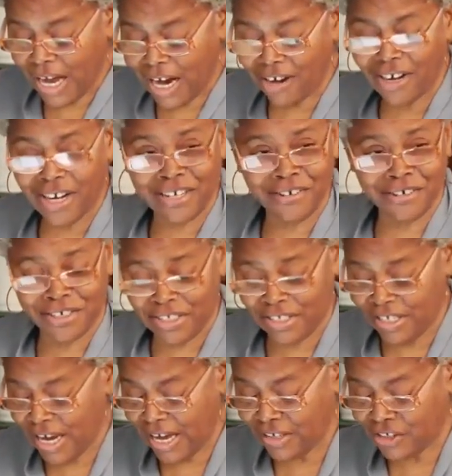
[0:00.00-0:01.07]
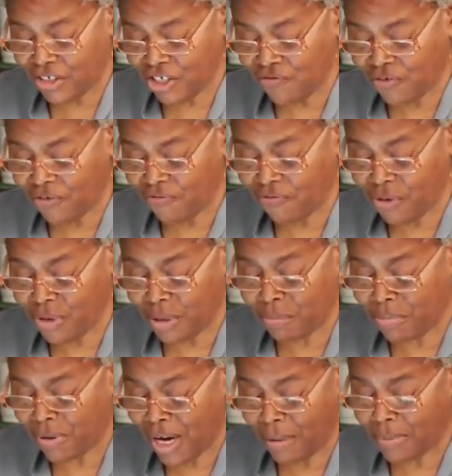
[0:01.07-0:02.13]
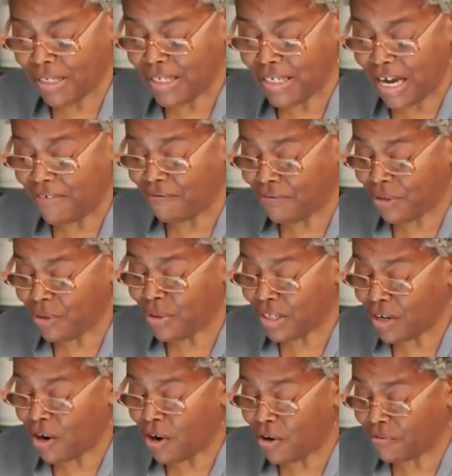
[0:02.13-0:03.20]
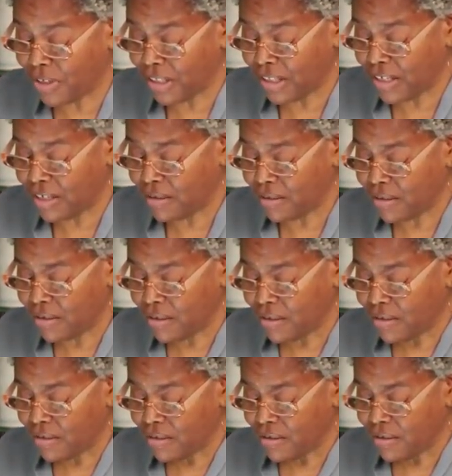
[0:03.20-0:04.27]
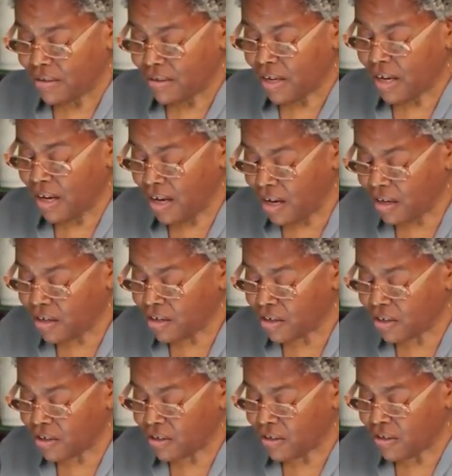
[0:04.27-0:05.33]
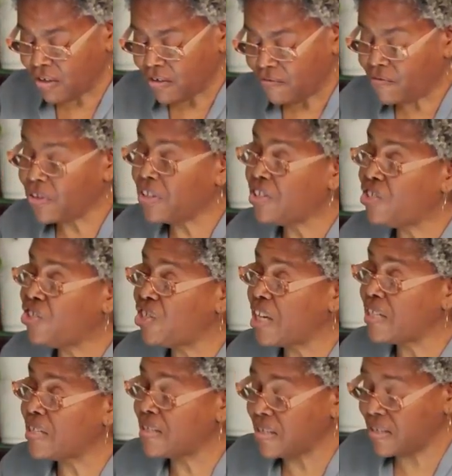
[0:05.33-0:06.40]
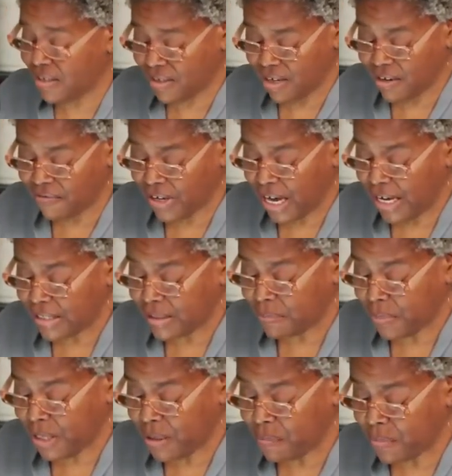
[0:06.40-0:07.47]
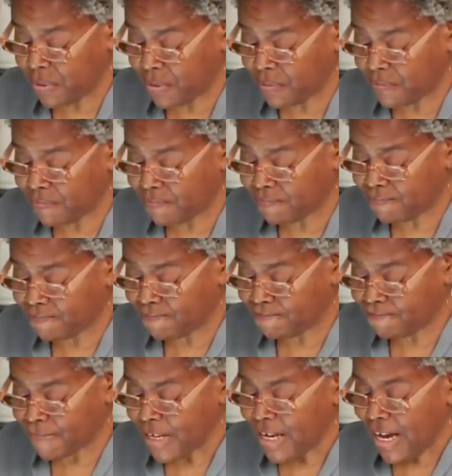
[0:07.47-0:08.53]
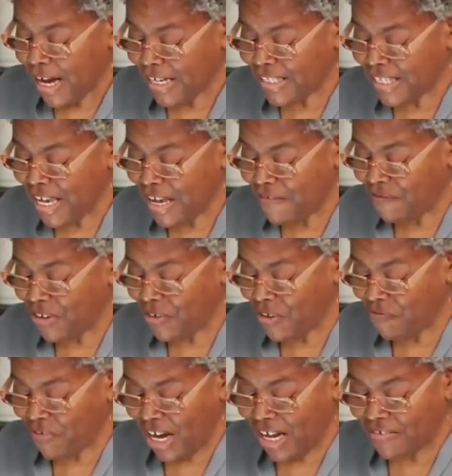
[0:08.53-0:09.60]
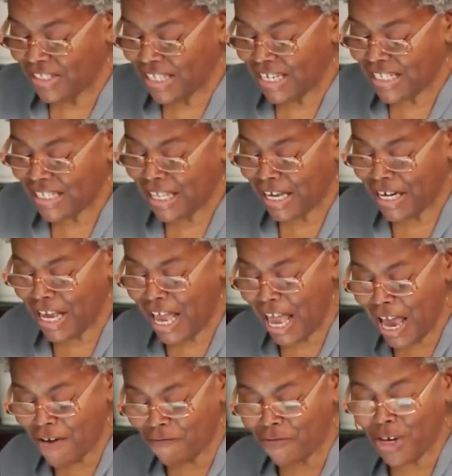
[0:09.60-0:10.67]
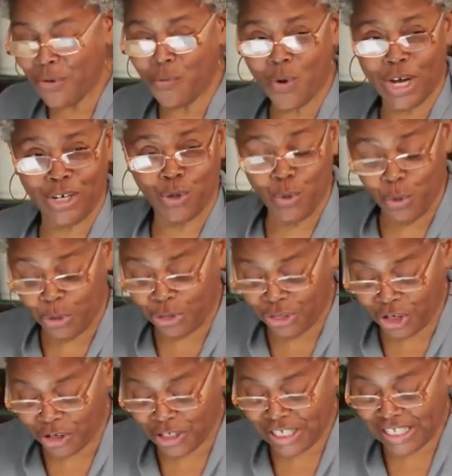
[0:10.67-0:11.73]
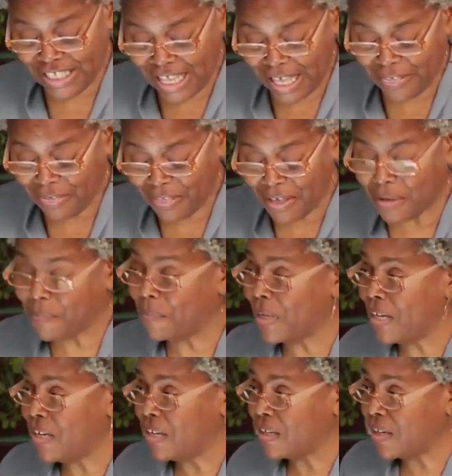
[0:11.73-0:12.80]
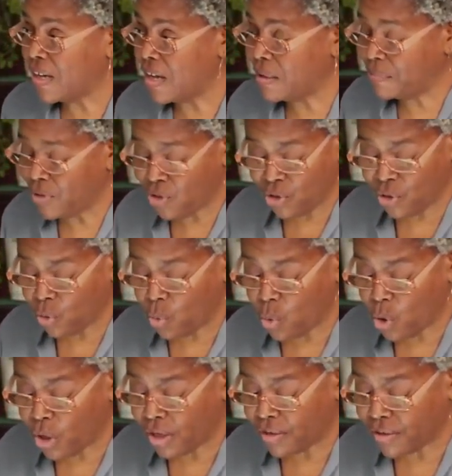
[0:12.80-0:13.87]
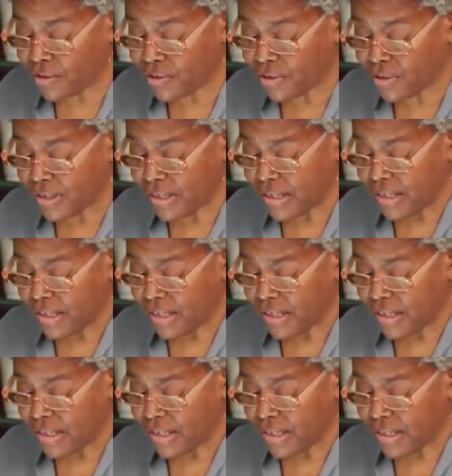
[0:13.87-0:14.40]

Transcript: Our hunger is not just for food and probably not food at all, really. A hunger for the justice of God's people, Isaiah 55 says, Let everyone who thirsts, let them come to the waters.